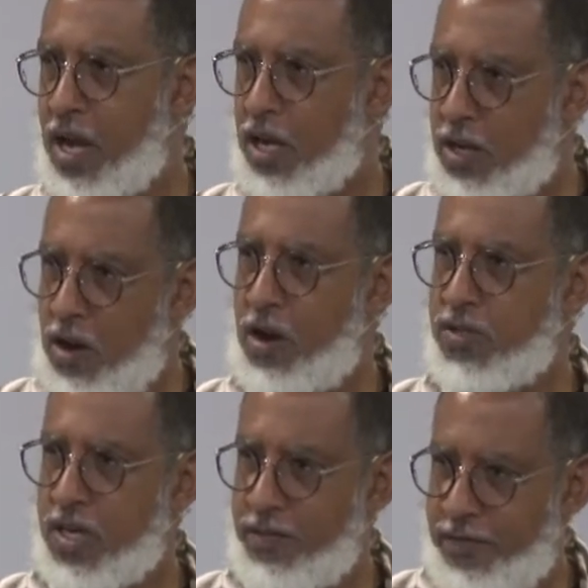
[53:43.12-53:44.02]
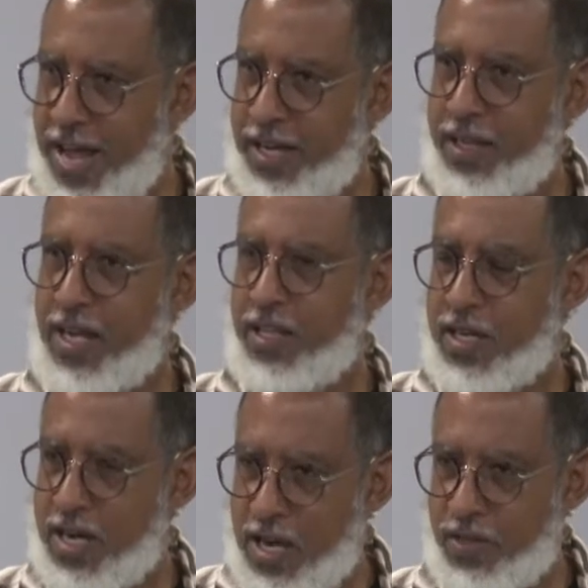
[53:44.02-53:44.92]
a cause and effect,
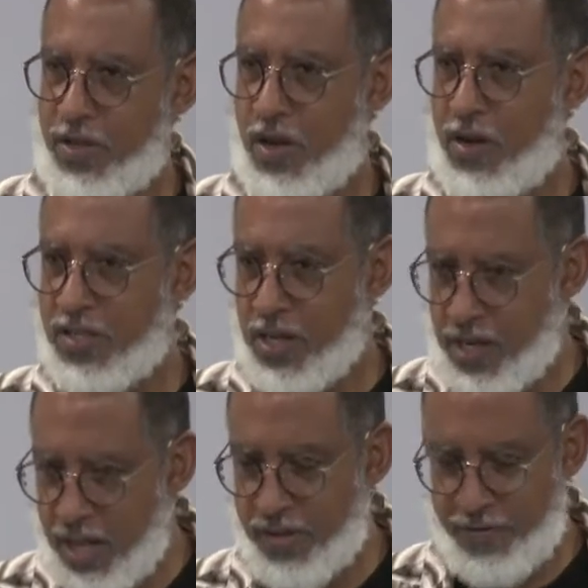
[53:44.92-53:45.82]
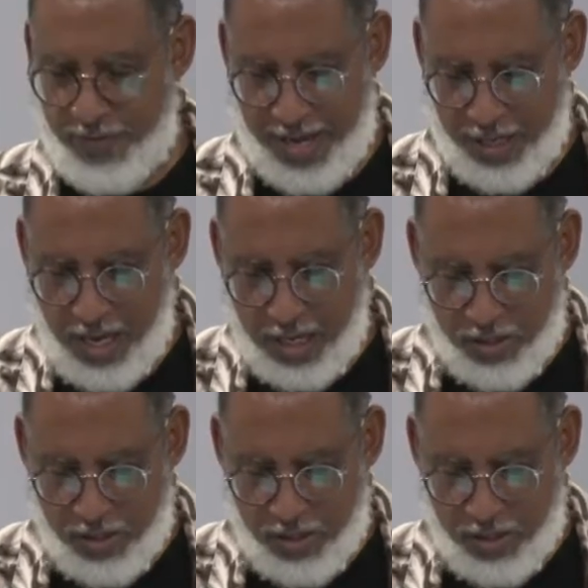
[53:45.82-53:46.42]
then another cause and another effect,